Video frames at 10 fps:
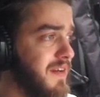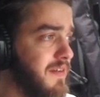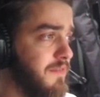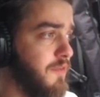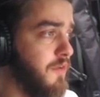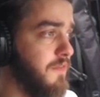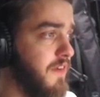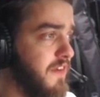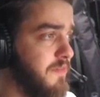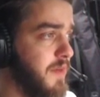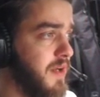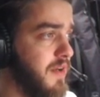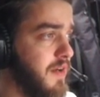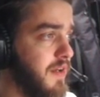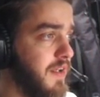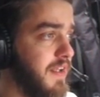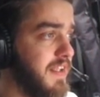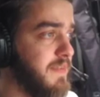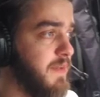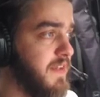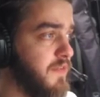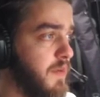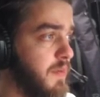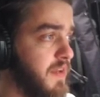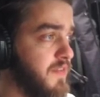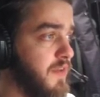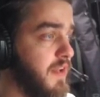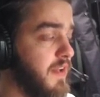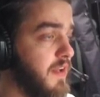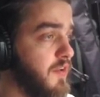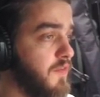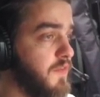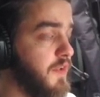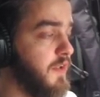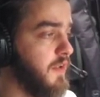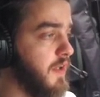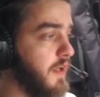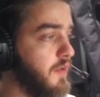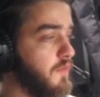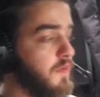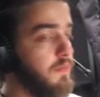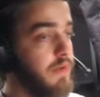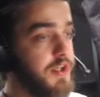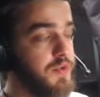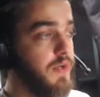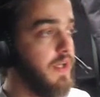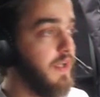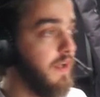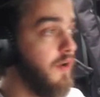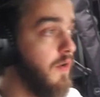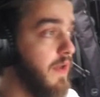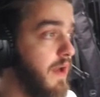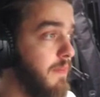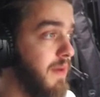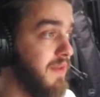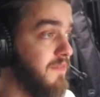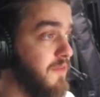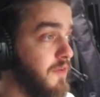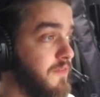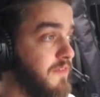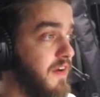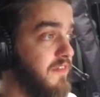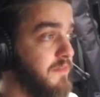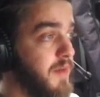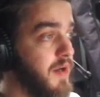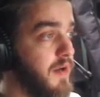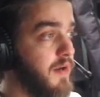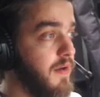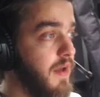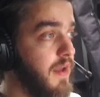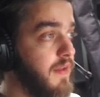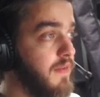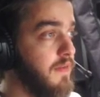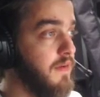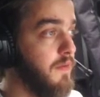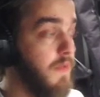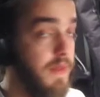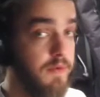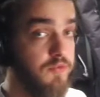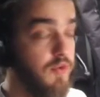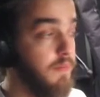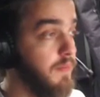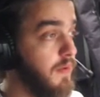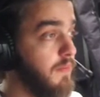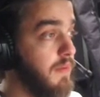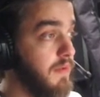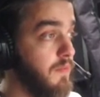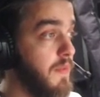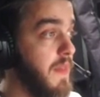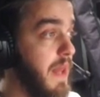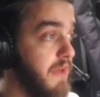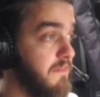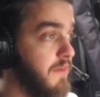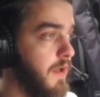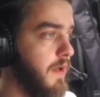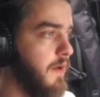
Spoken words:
For 5 mana it gets +3/+3 until end of turn, kind of a Brushwag in Concordia, but for 5 mana and without trample but with lifelink.